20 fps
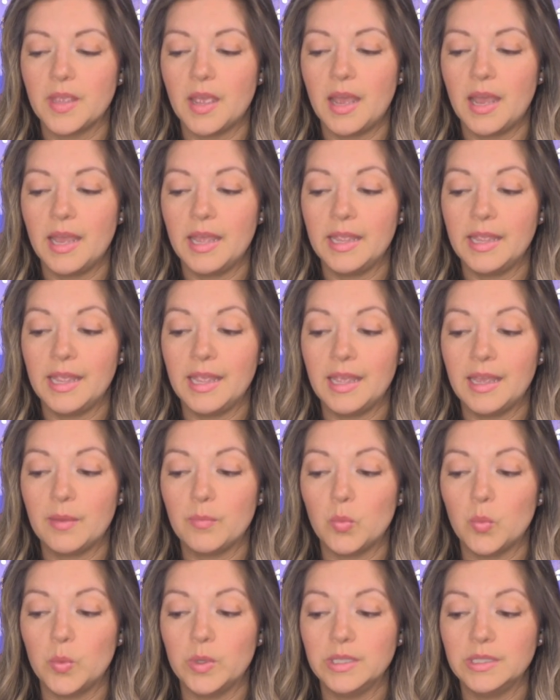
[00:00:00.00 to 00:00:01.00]
I
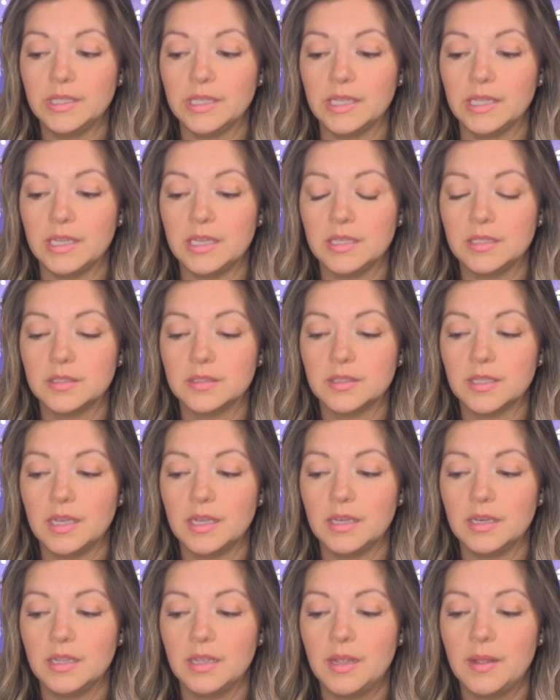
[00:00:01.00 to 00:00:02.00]
am willing, he
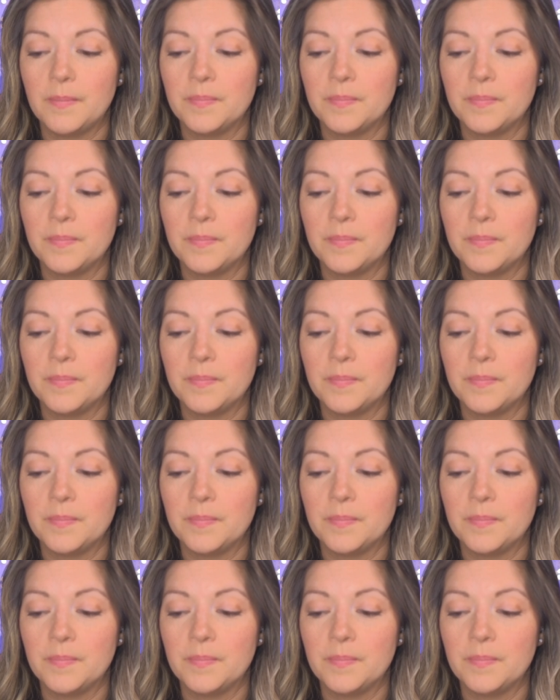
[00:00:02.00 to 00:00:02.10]
said.